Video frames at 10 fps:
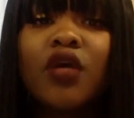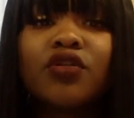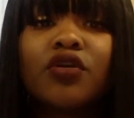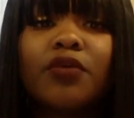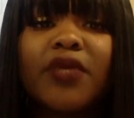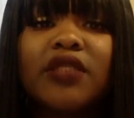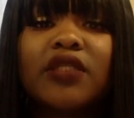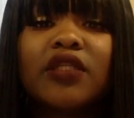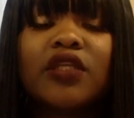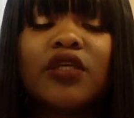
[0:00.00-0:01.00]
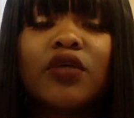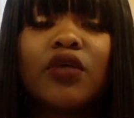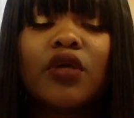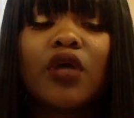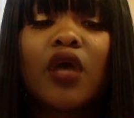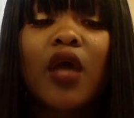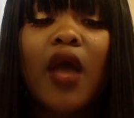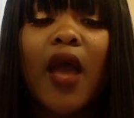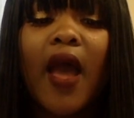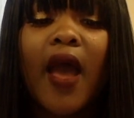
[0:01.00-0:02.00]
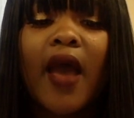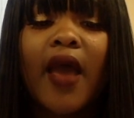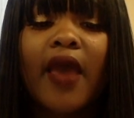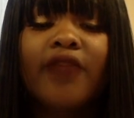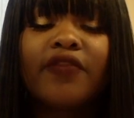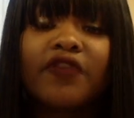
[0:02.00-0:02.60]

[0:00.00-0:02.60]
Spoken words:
So basically, the